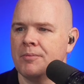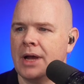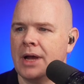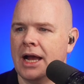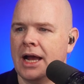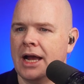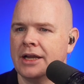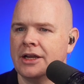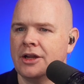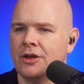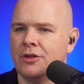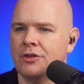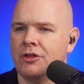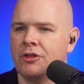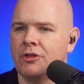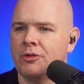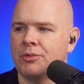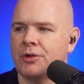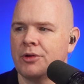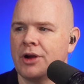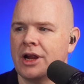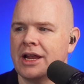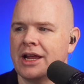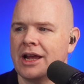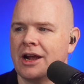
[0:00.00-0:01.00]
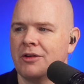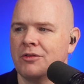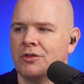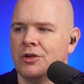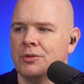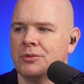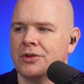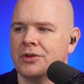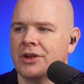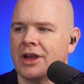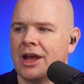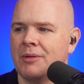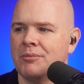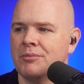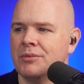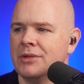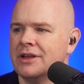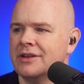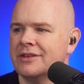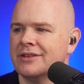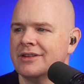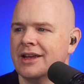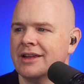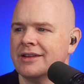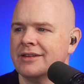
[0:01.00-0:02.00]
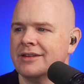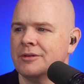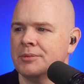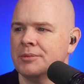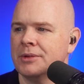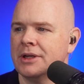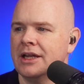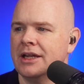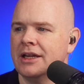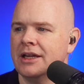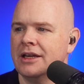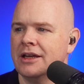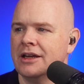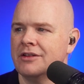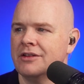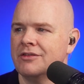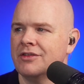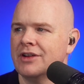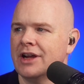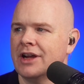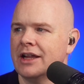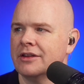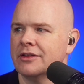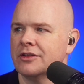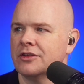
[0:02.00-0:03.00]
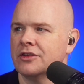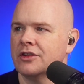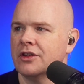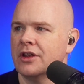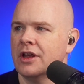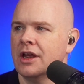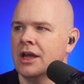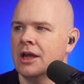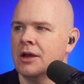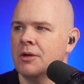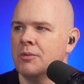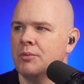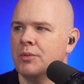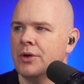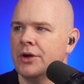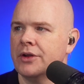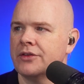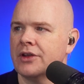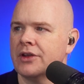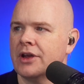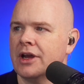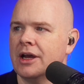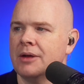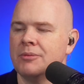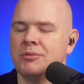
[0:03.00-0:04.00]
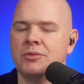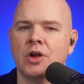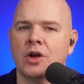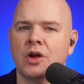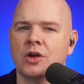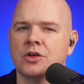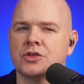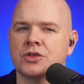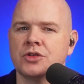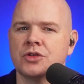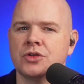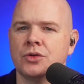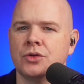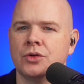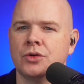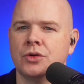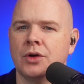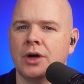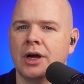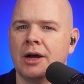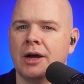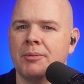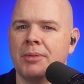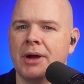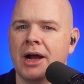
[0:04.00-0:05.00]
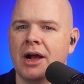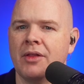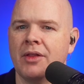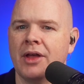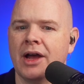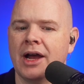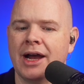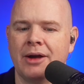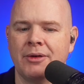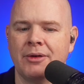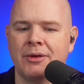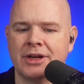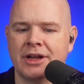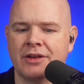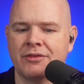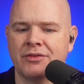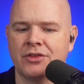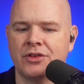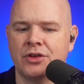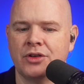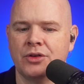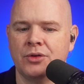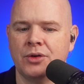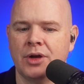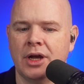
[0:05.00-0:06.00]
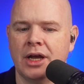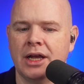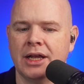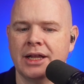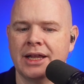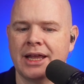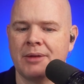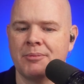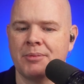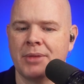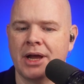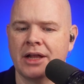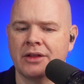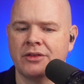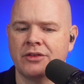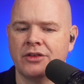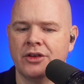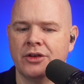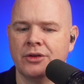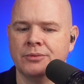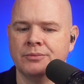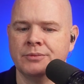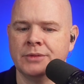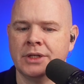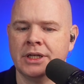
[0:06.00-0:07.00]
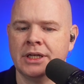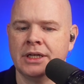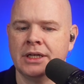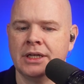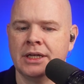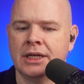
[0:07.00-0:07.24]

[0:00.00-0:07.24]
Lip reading: know that the breakout rooms can be set up in advance, but I'm not sure about that. I would have to get back to you.